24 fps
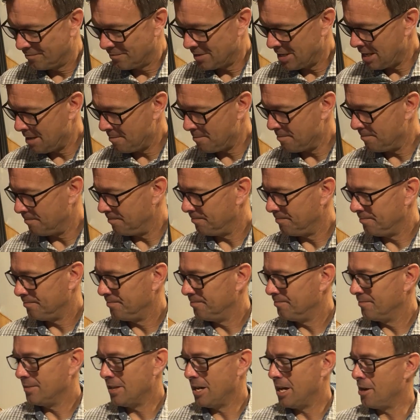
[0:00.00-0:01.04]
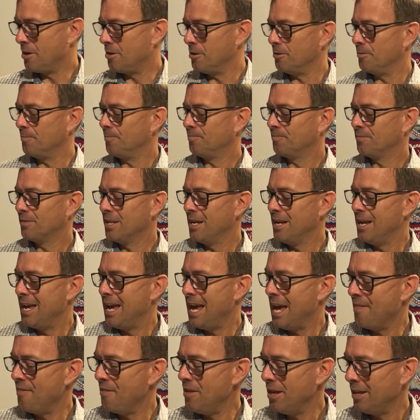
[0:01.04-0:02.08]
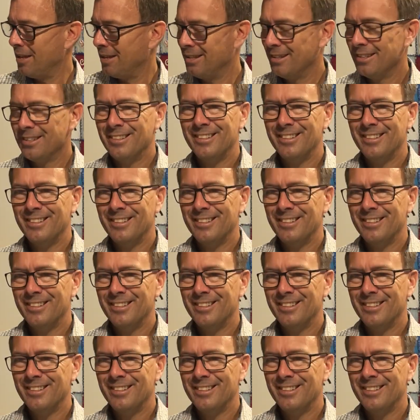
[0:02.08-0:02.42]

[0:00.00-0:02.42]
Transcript: I don't know. And they